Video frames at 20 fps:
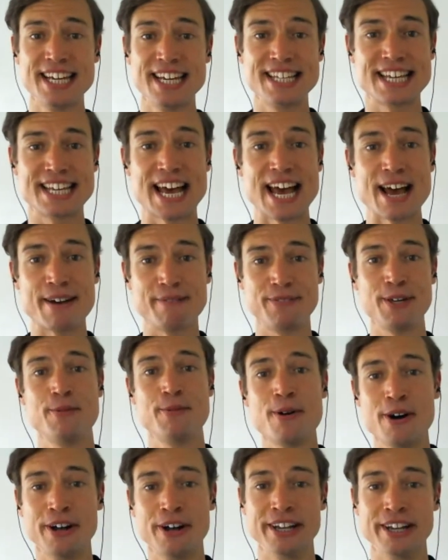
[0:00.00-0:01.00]
to have you
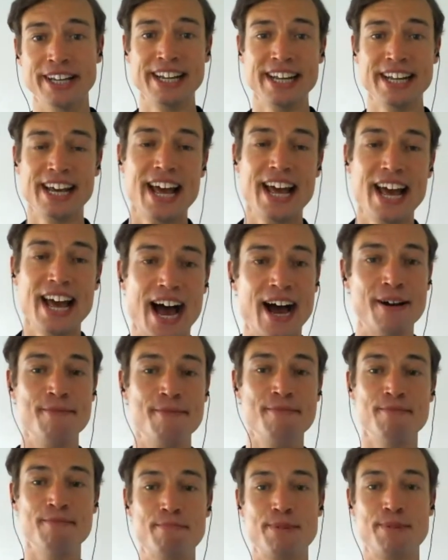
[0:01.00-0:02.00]
on
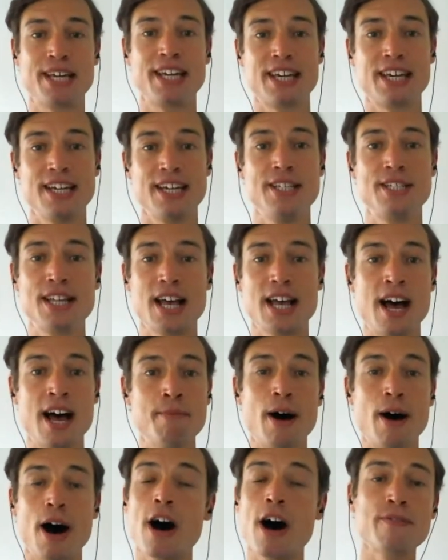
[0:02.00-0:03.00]
because
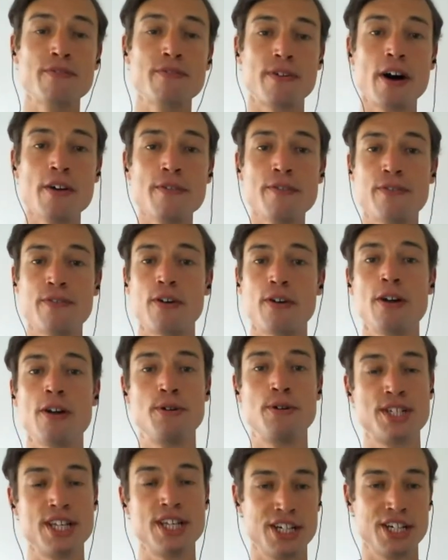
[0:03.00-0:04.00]
I've followed
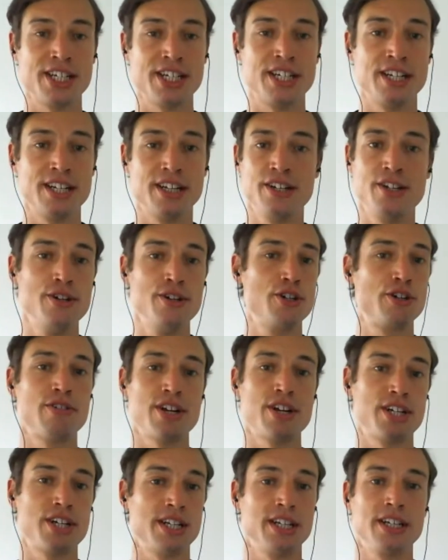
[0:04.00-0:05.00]
precision
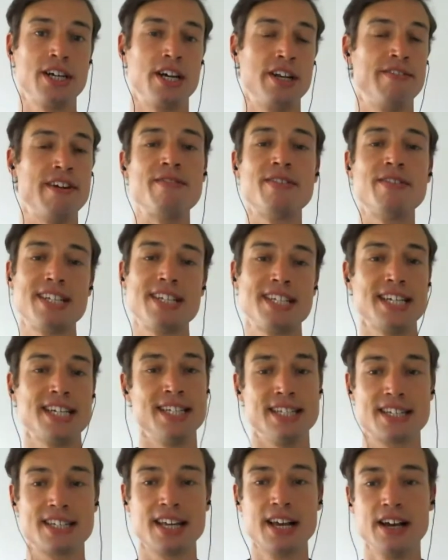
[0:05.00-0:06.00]
nutrition kind of ever
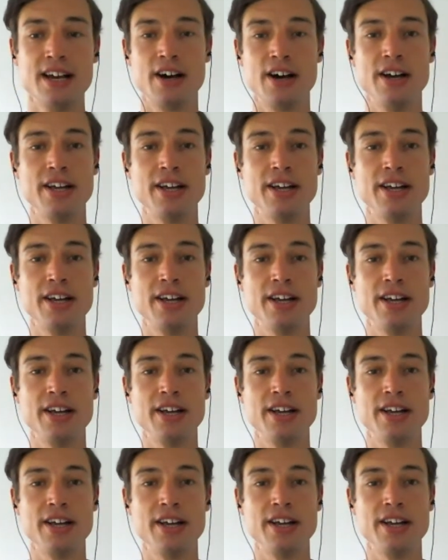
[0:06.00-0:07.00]
since I came
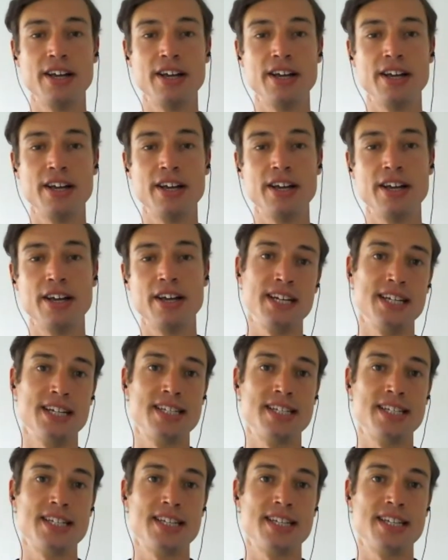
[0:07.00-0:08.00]
into the
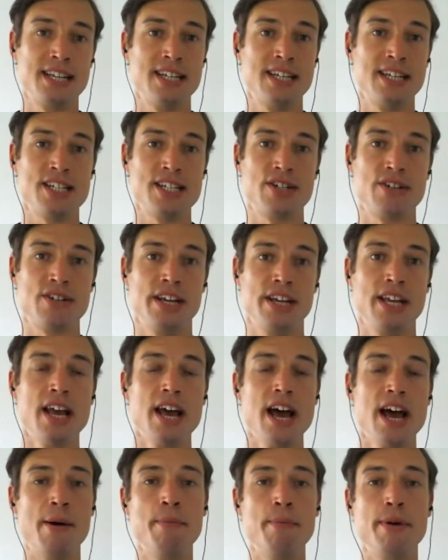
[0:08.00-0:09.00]
fitness industry.
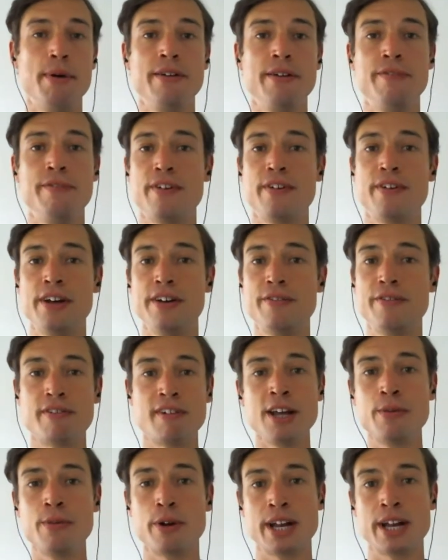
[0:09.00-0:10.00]
And for
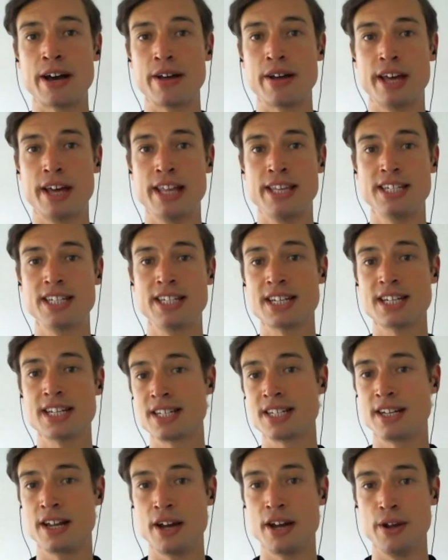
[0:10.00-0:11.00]
anyone out there that doesn't
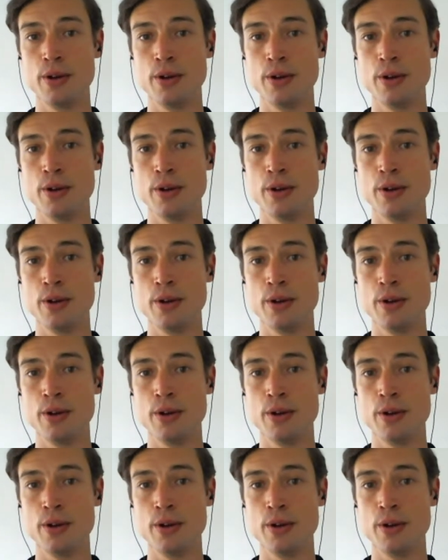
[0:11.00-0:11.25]
know